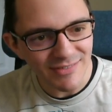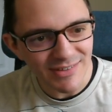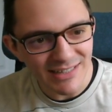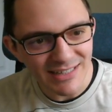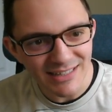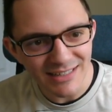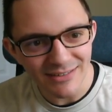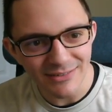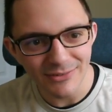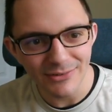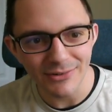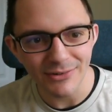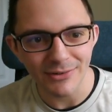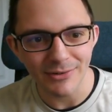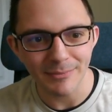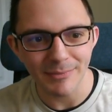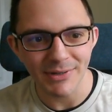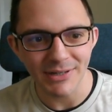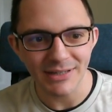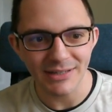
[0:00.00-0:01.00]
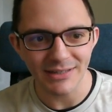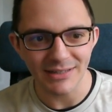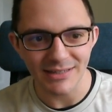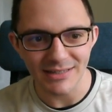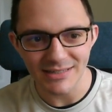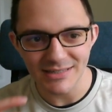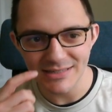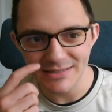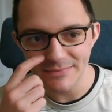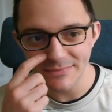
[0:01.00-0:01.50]
here. Oh my
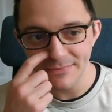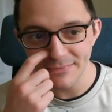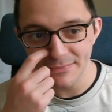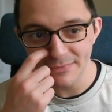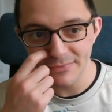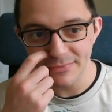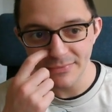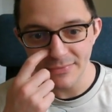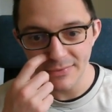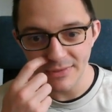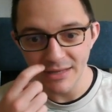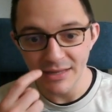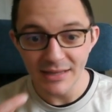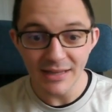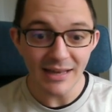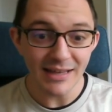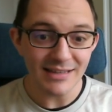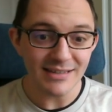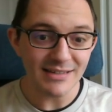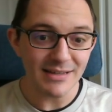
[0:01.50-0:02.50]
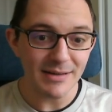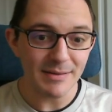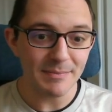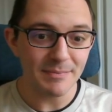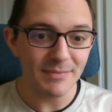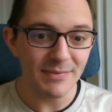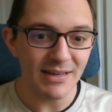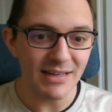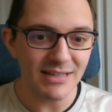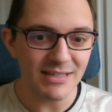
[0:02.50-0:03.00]
goodness. Yeah, there's a
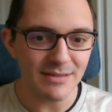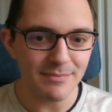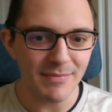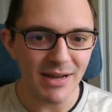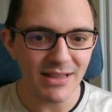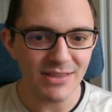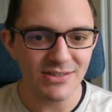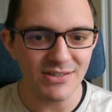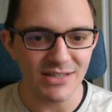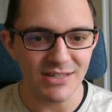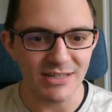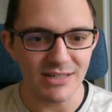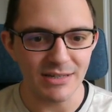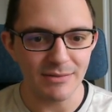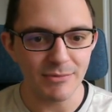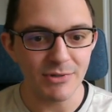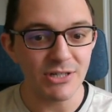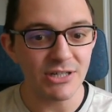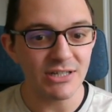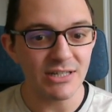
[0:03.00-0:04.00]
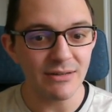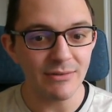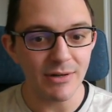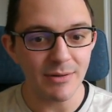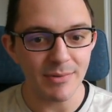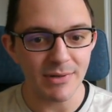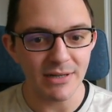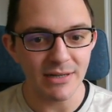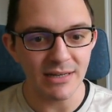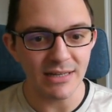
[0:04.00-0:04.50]
link to Math City, which is now
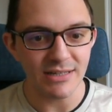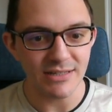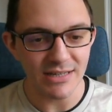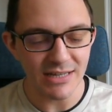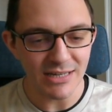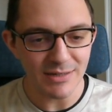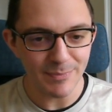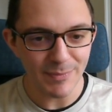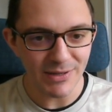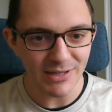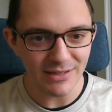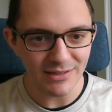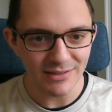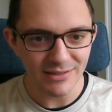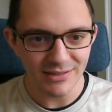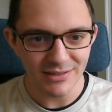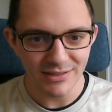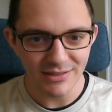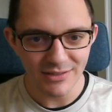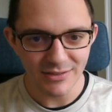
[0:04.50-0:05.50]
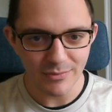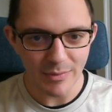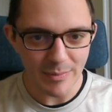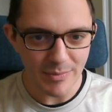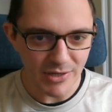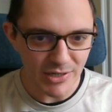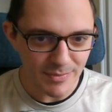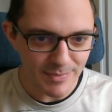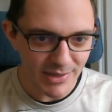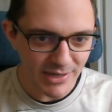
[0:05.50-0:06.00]
open in Leeds. This
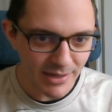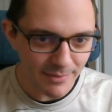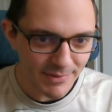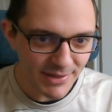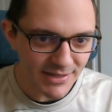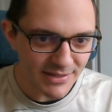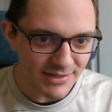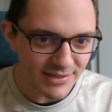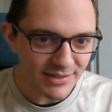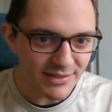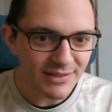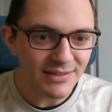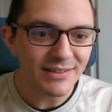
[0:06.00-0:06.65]
website's being updated.